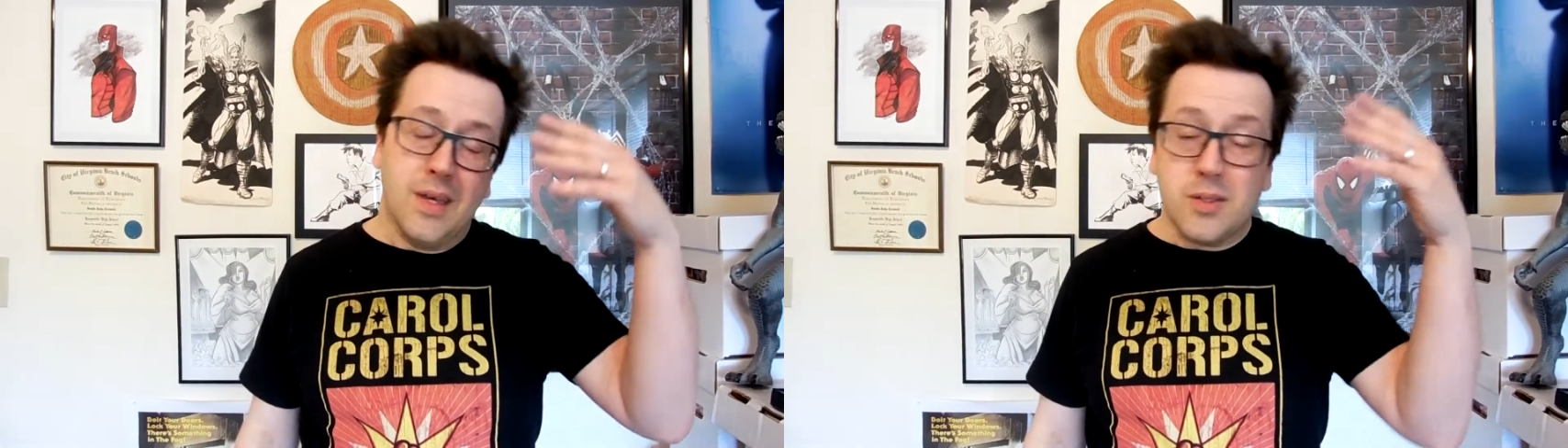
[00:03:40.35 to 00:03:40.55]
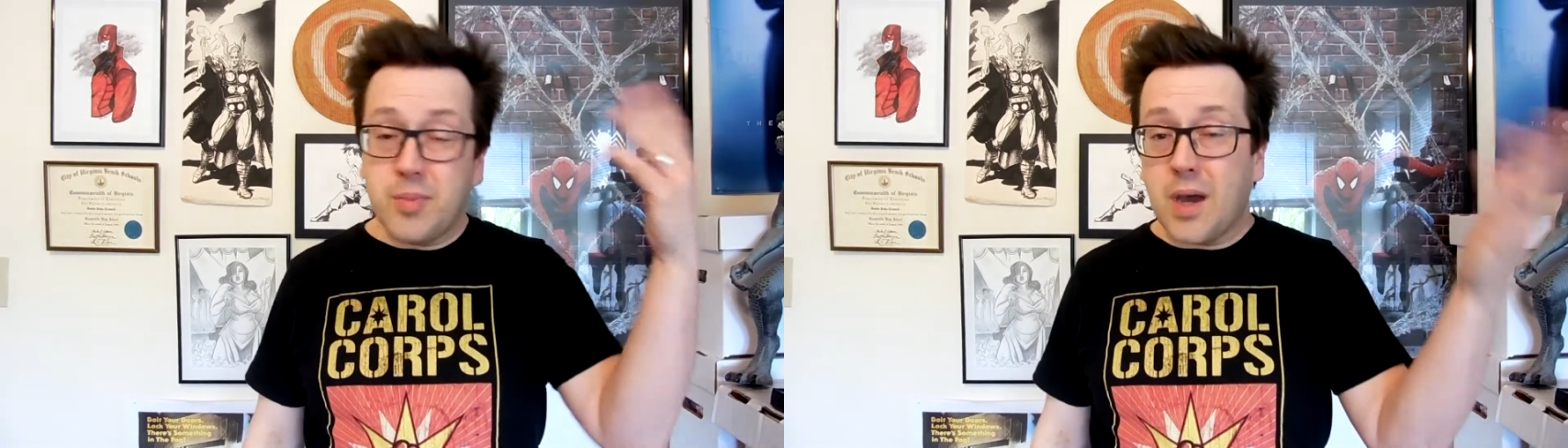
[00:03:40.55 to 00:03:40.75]

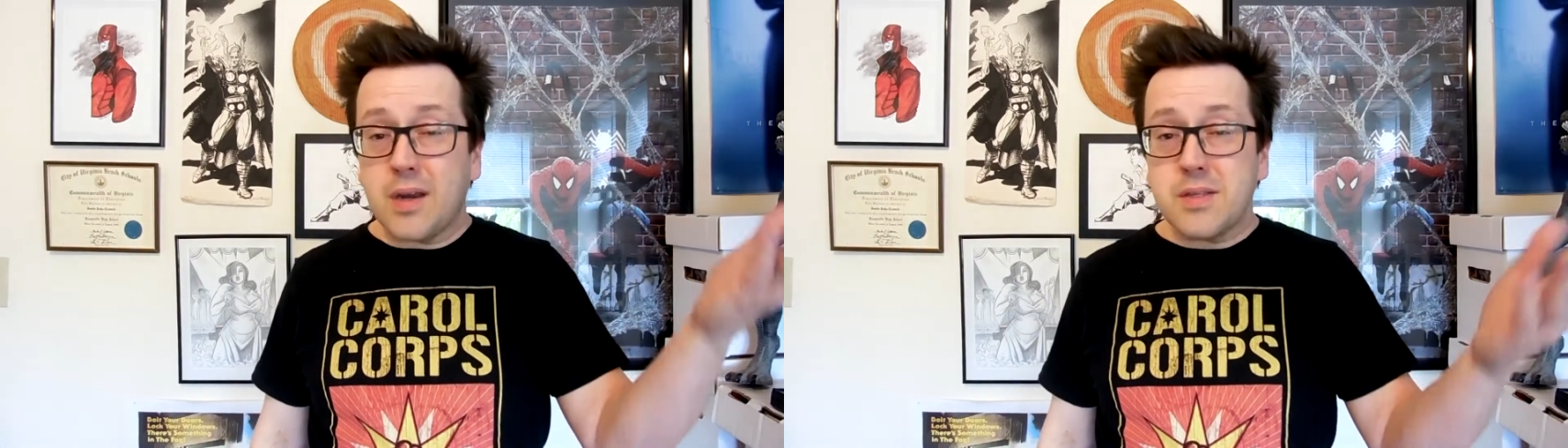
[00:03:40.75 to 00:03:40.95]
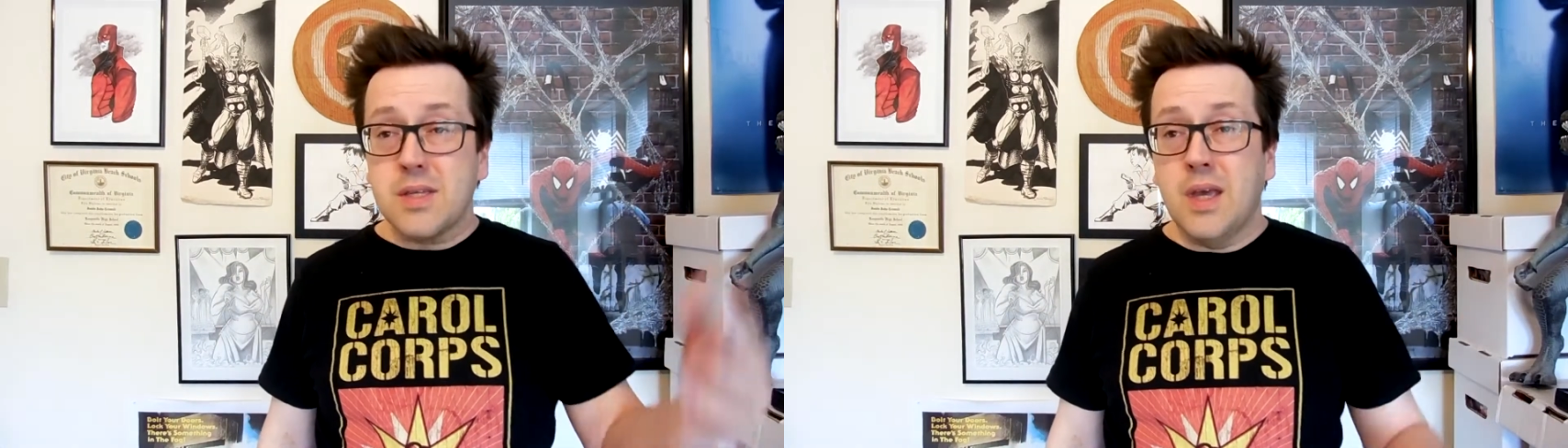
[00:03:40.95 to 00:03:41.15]
To be
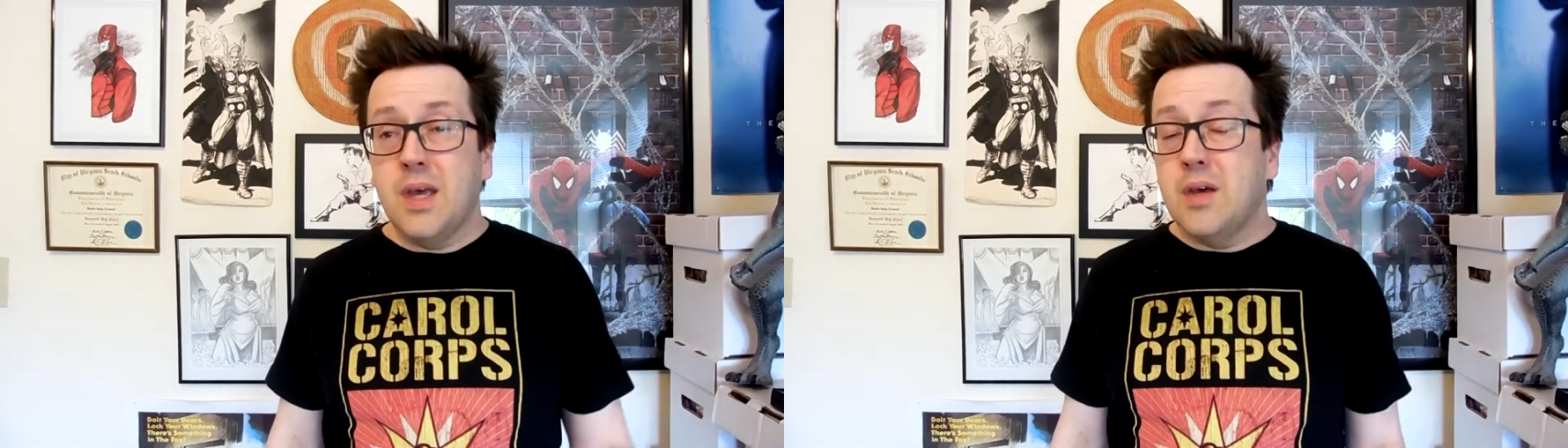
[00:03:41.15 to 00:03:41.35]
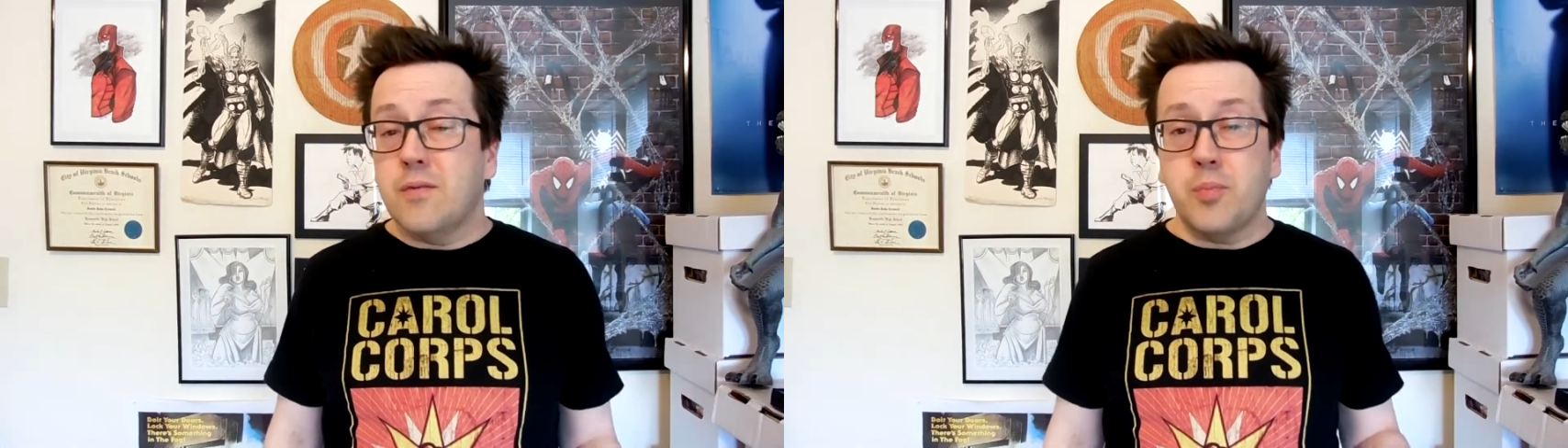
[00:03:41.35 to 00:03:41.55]
honest,
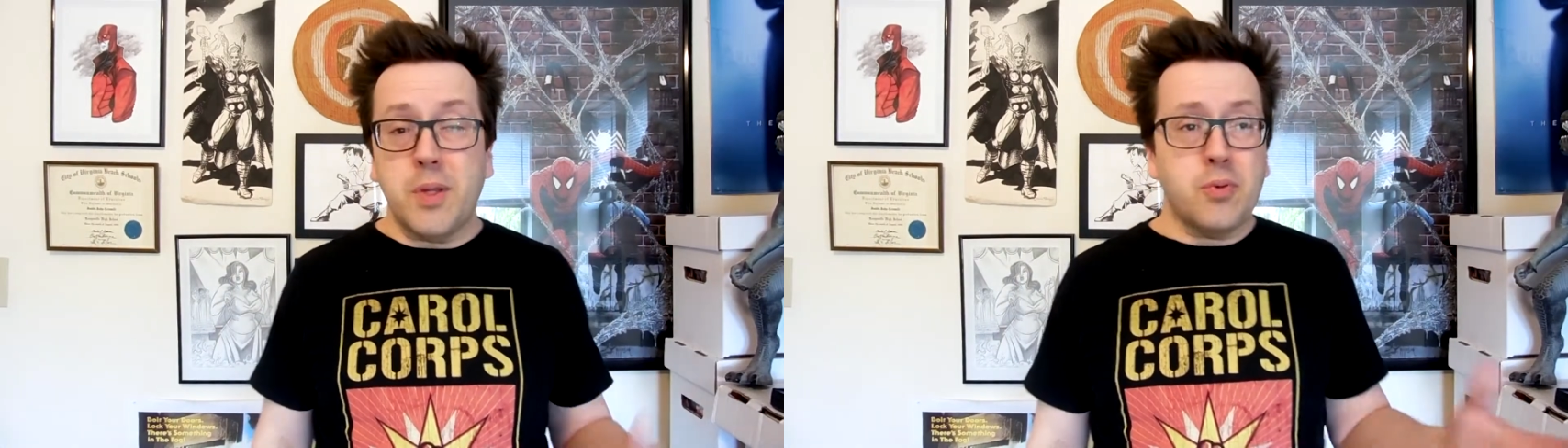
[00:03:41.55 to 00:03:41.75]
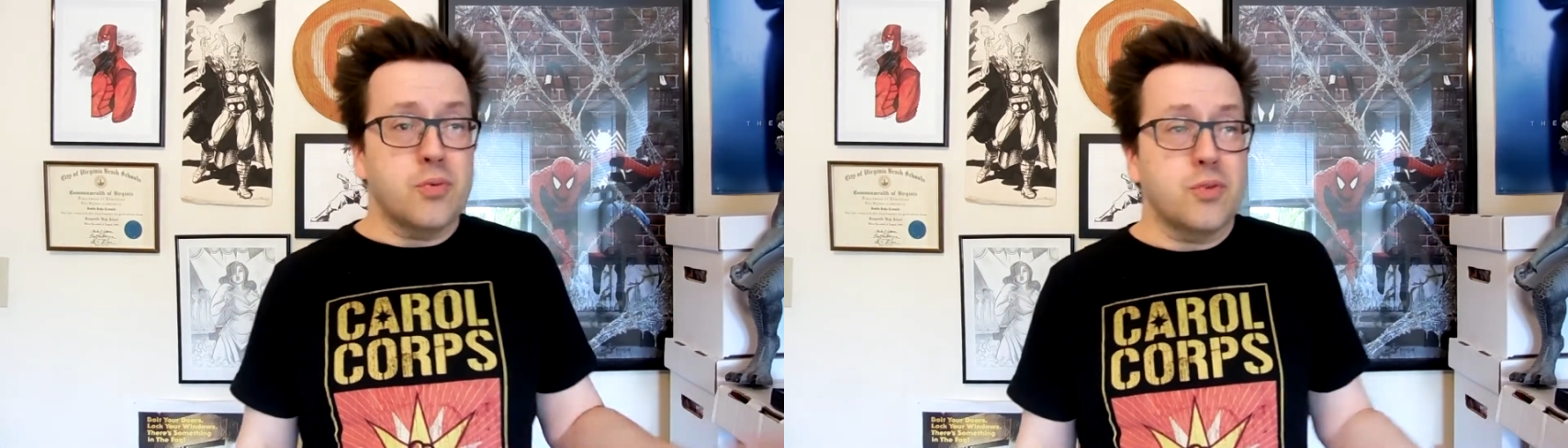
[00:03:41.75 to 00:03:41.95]
for
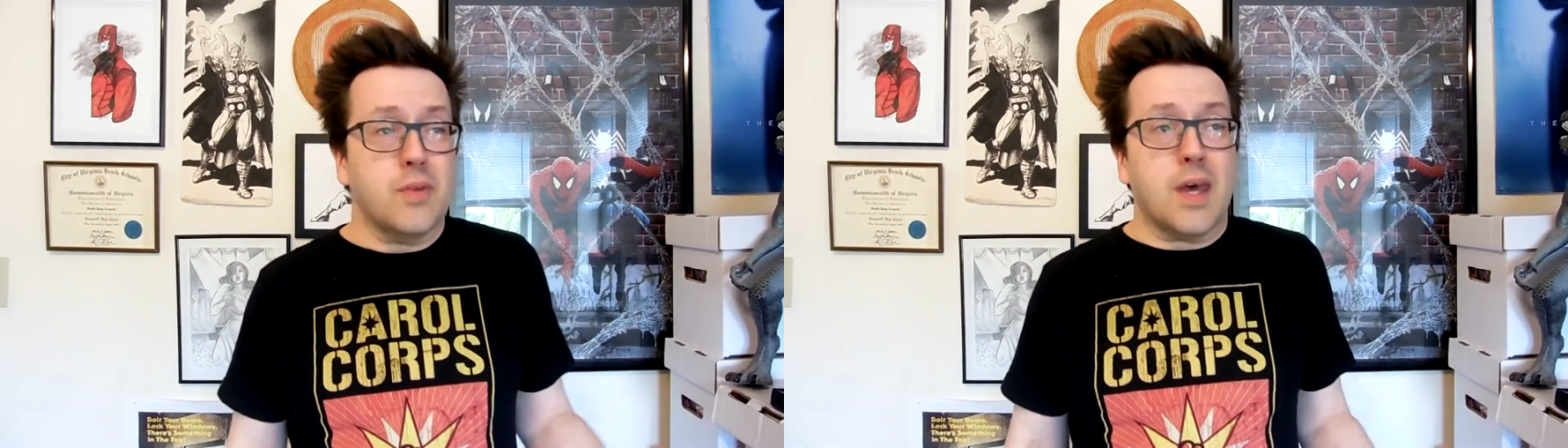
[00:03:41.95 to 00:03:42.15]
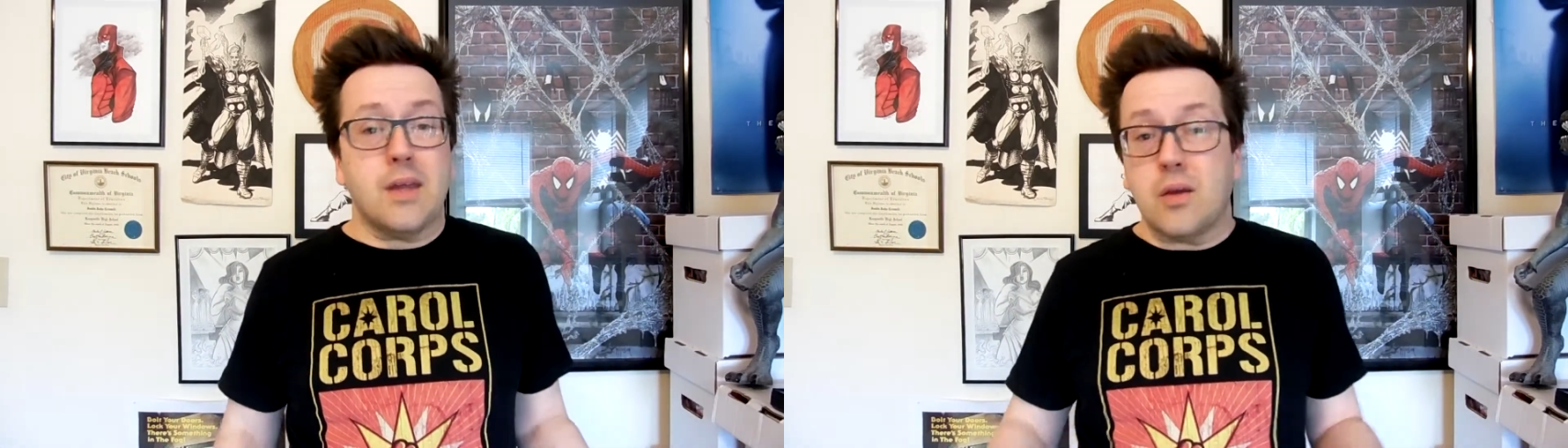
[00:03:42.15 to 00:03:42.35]
people who do
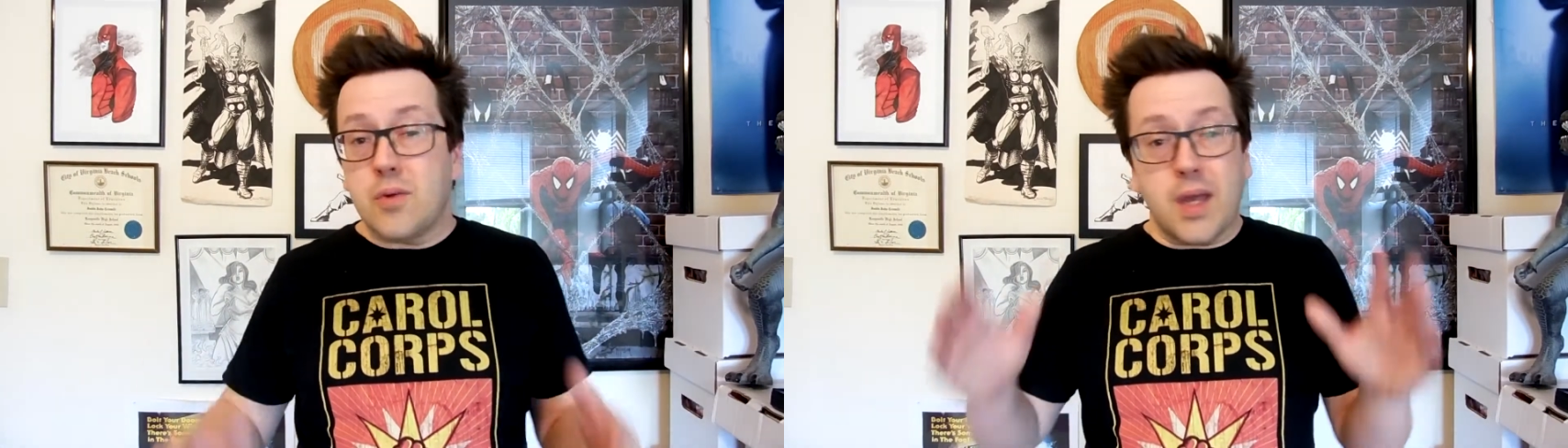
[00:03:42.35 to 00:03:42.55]
that,